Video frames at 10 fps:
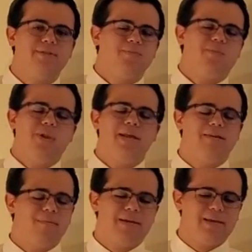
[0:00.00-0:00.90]
There's plenty
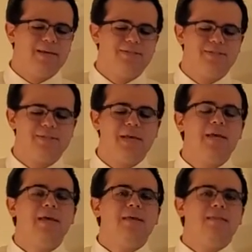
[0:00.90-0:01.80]
of medications
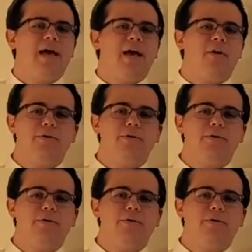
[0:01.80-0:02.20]
that are